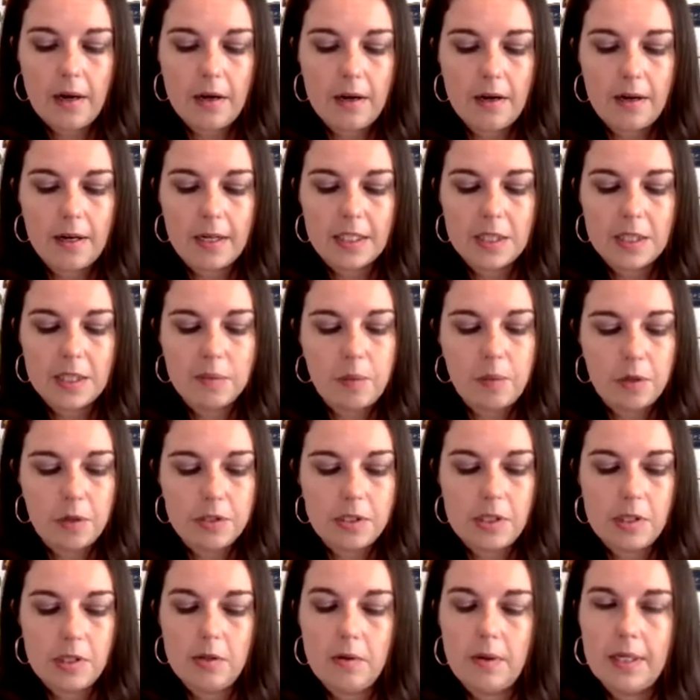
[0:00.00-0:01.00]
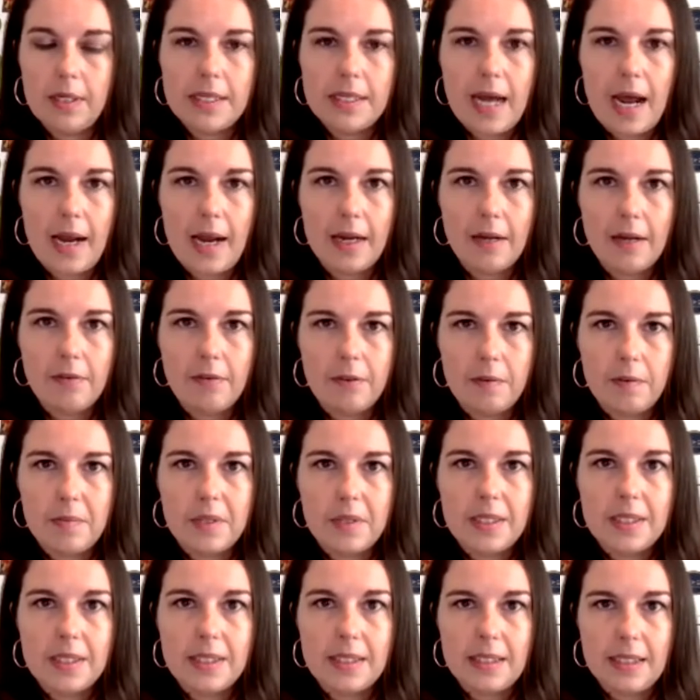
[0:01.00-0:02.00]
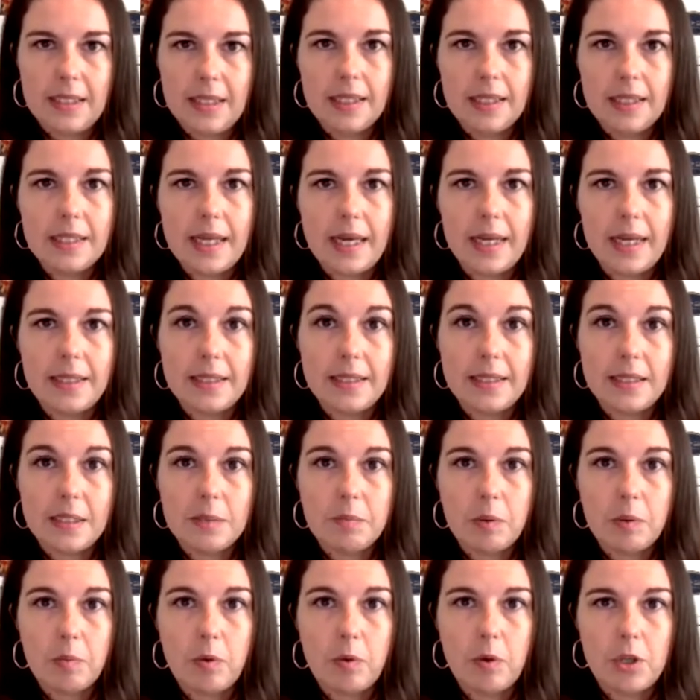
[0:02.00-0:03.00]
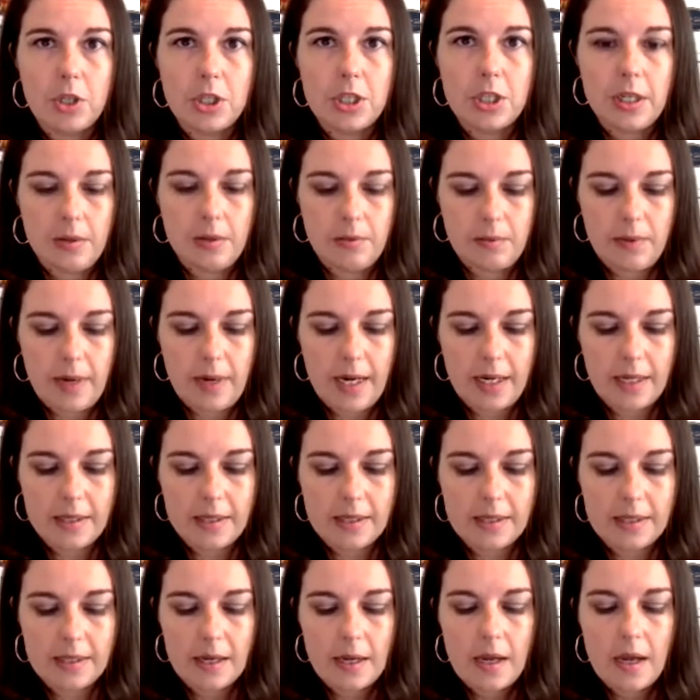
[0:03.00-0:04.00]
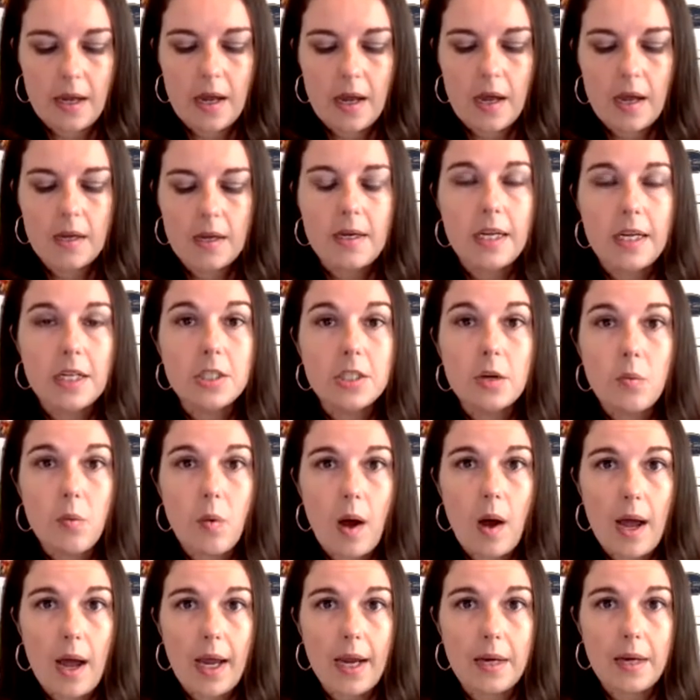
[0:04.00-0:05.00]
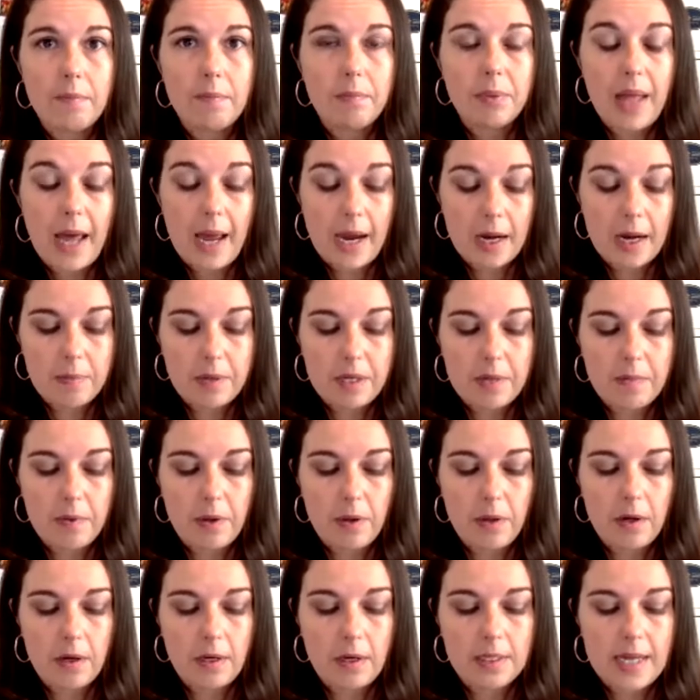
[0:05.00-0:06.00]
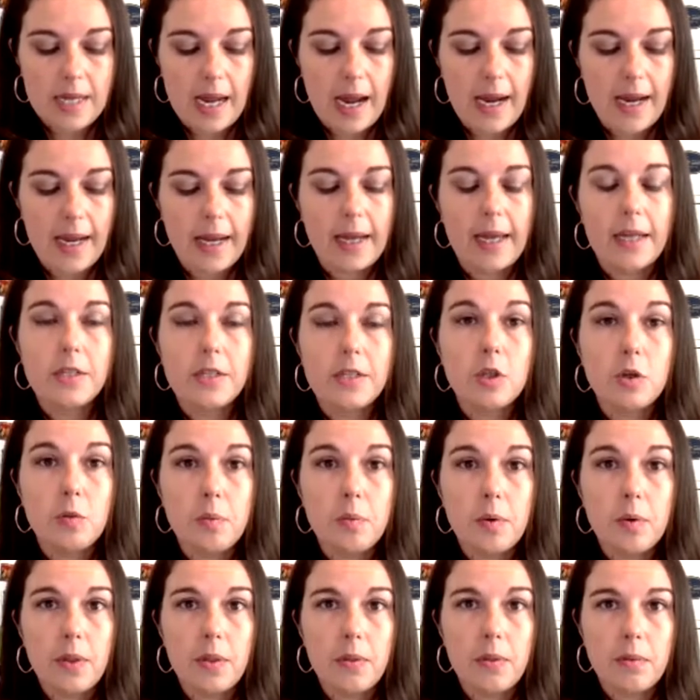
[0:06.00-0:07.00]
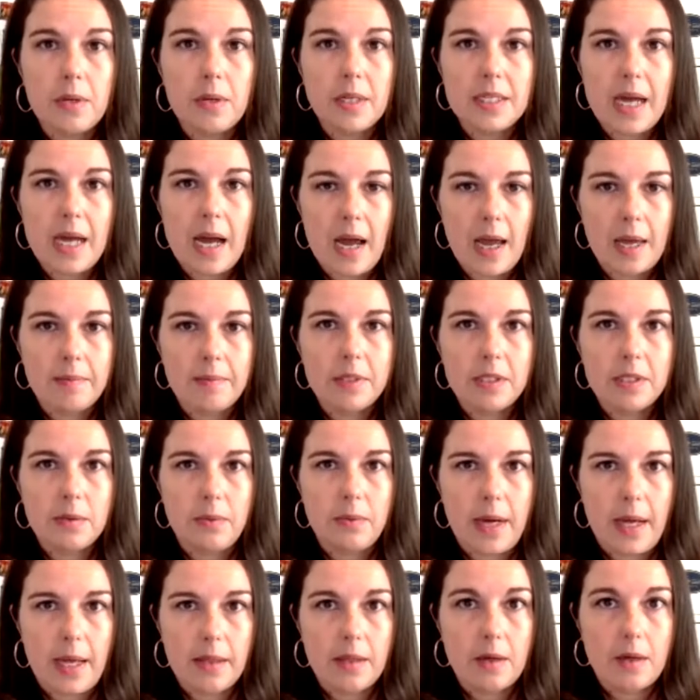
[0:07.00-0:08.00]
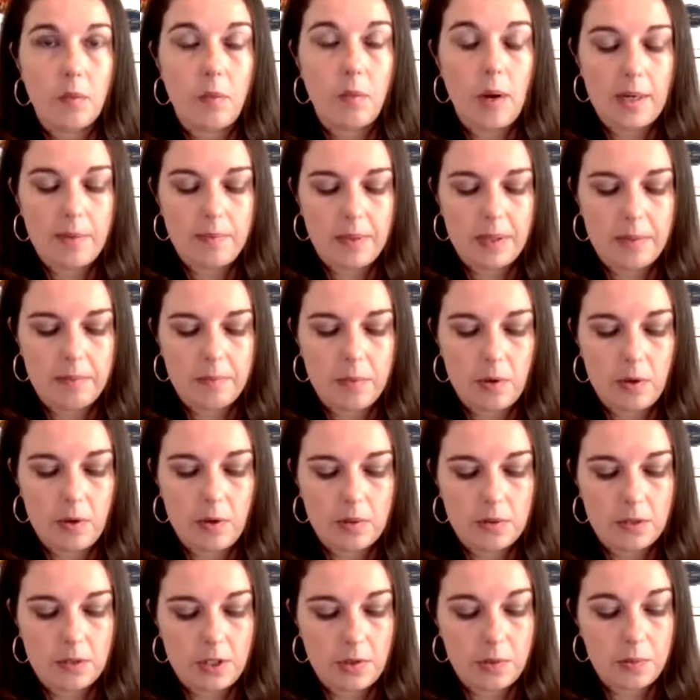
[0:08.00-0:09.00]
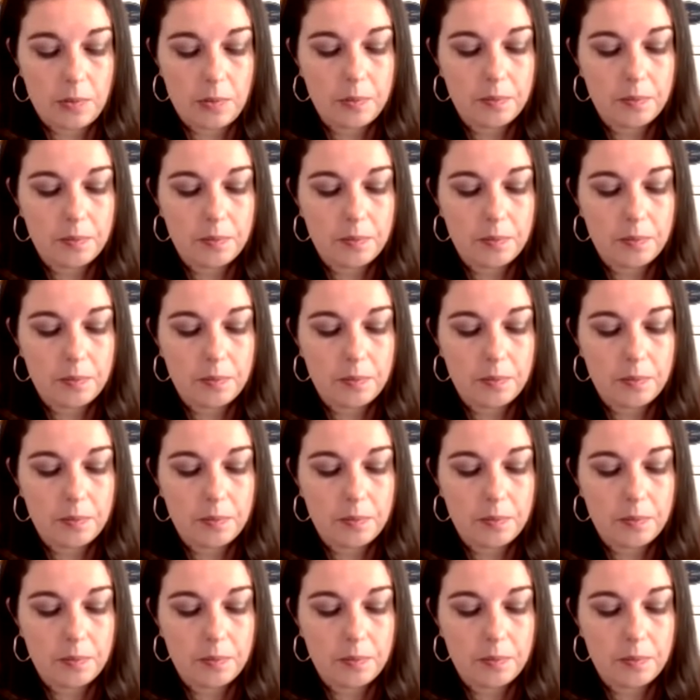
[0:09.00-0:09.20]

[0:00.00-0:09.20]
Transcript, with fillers: are exposed to and dying from the disease at disproportionate rates. Nationwide, Black people are dying at 2.3 times the rate that white people do.